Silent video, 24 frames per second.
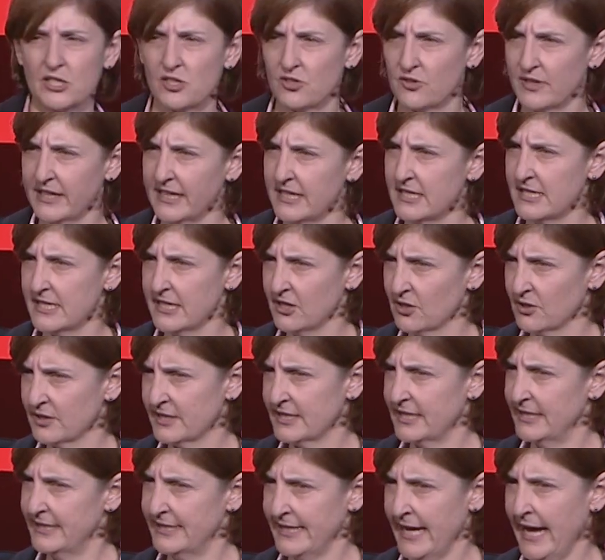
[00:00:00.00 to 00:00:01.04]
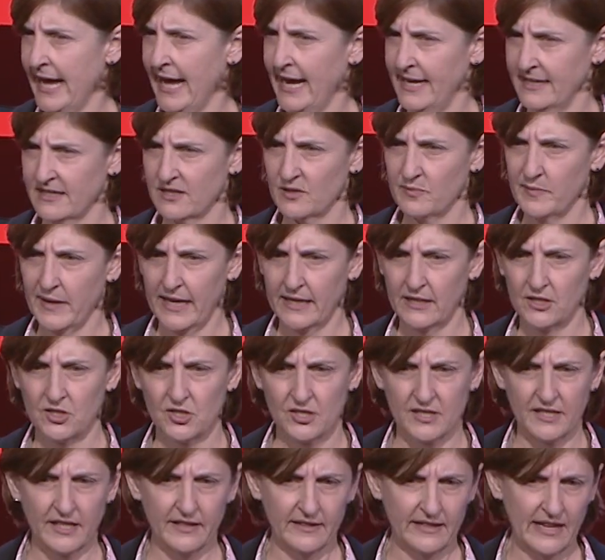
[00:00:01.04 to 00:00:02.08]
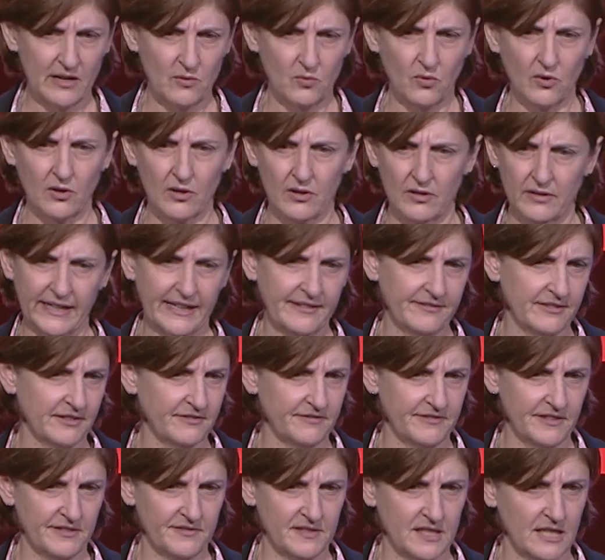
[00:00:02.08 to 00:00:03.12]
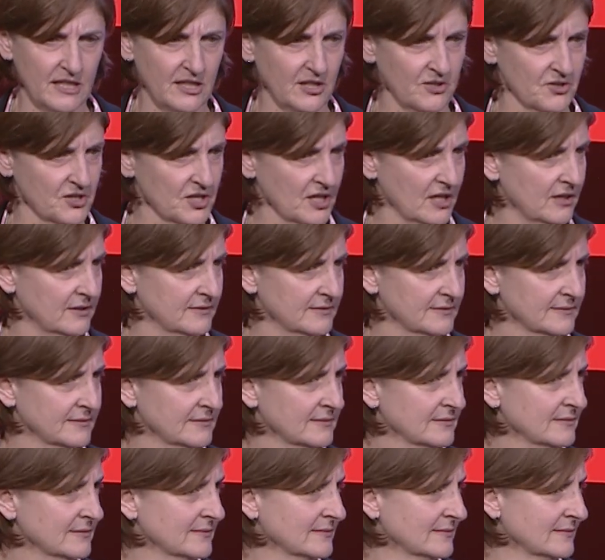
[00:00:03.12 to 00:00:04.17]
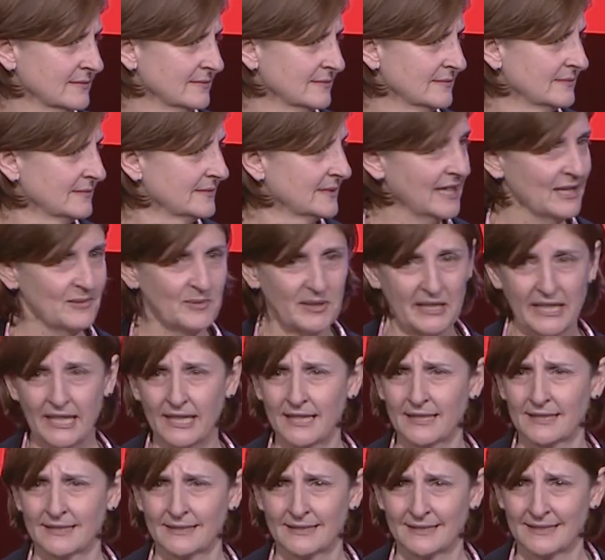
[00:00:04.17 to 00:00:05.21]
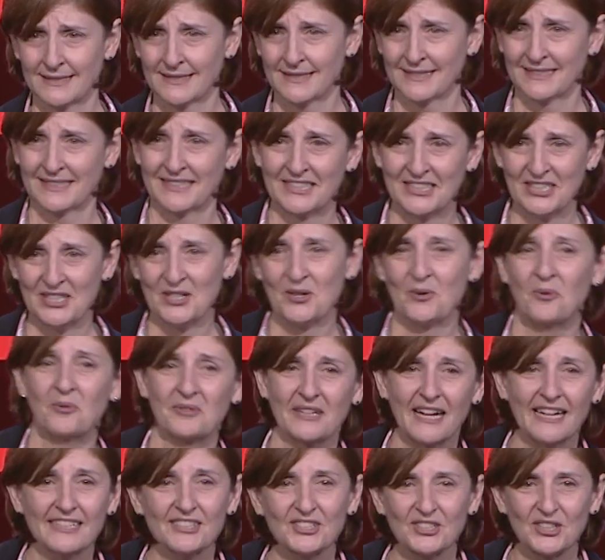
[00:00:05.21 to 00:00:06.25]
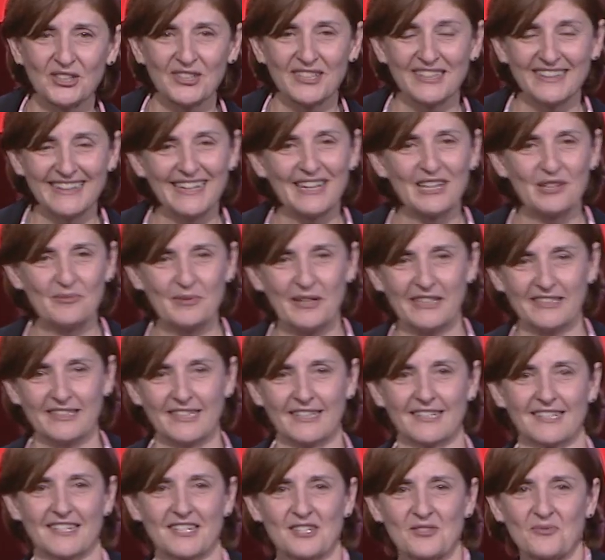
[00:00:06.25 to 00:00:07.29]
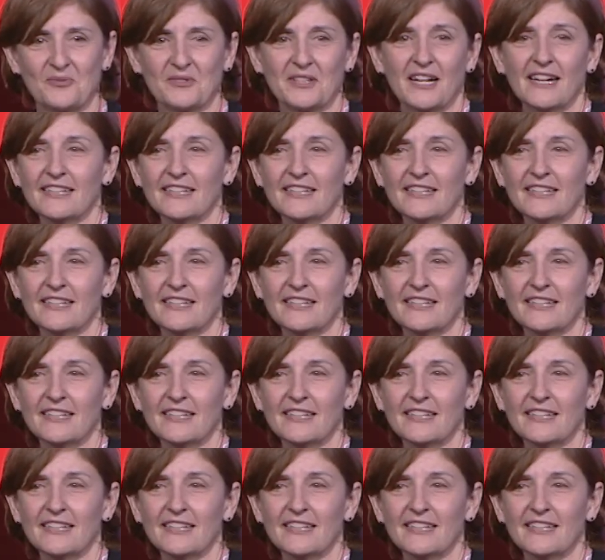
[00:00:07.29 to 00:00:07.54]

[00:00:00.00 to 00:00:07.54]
are easier today to manage than they were even 15 years ago? Anybody? Well, when I started thinking about this, when I